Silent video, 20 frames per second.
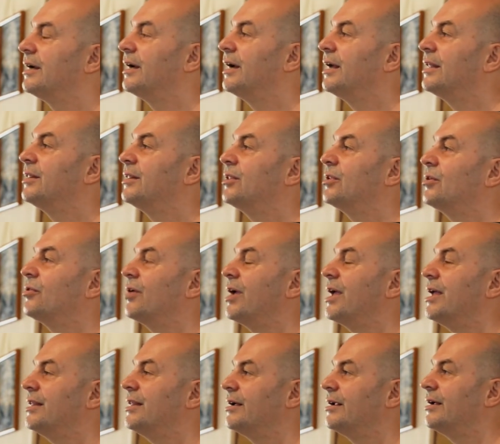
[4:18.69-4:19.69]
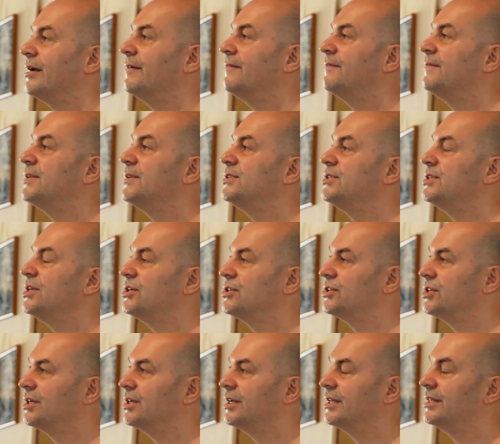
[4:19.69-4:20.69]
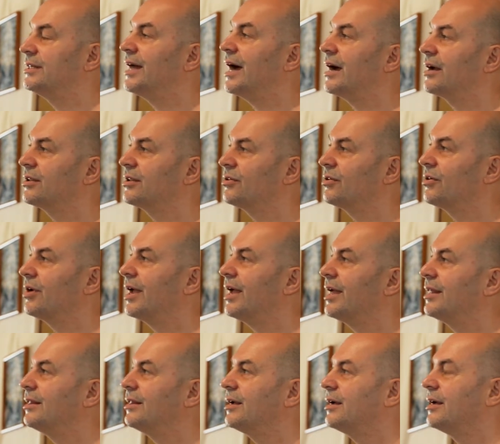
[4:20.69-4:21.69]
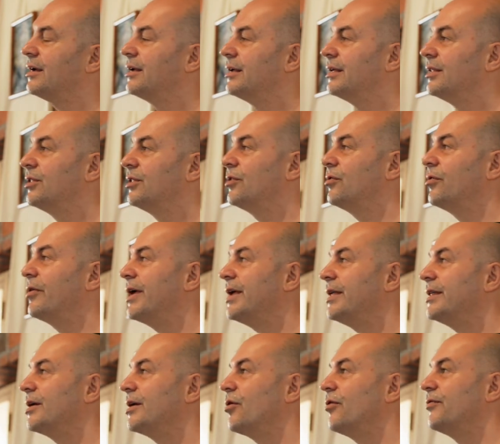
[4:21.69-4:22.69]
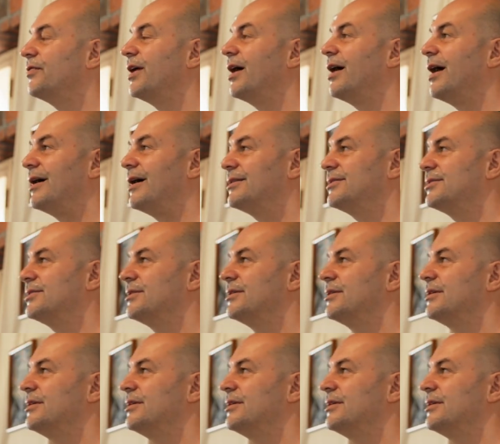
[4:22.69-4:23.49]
a trainer, a physician, a doctor, and a trainer of the hearts.